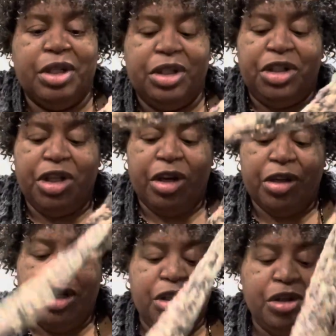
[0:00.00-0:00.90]
is
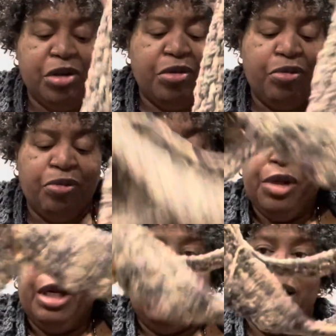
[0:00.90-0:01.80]
chunky too,
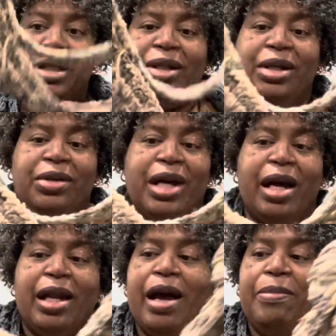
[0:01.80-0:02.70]
it's still not
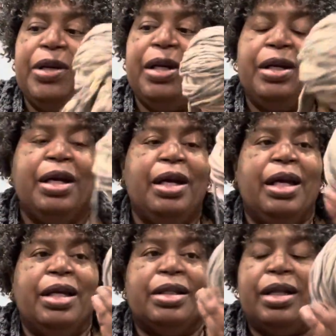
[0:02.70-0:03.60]
happening.
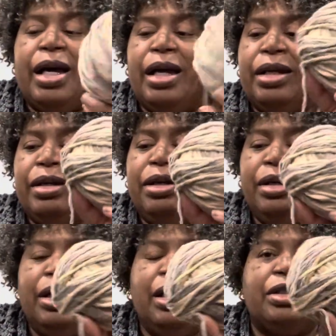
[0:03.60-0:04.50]
It's like
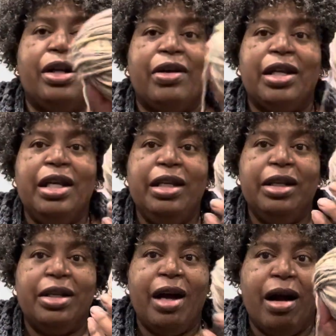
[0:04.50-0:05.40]
it started eating
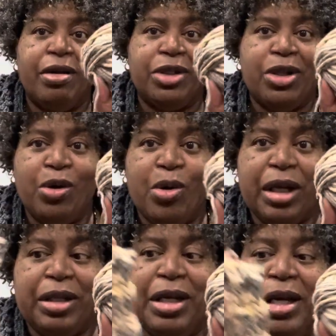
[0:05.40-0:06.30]
the yarn so
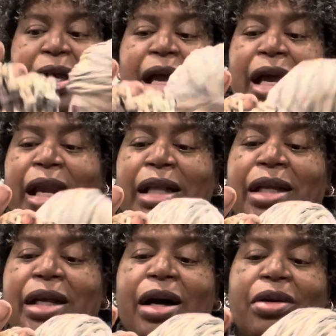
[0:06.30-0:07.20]
quickly, and I
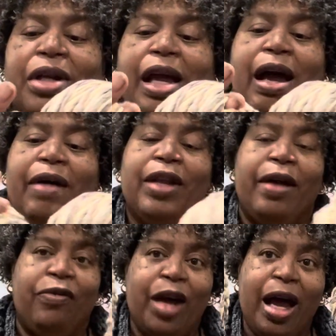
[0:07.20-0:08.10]
think I only have like
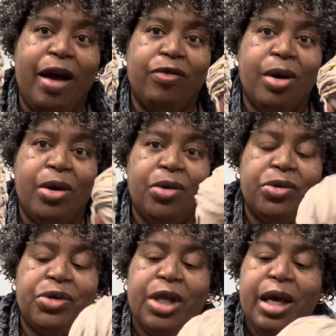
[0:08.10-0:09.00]
5
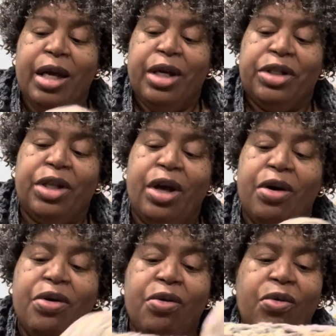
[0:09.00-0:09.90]
rows.
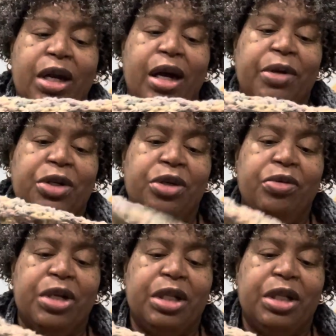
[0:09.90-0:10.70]
So what I'm going to do with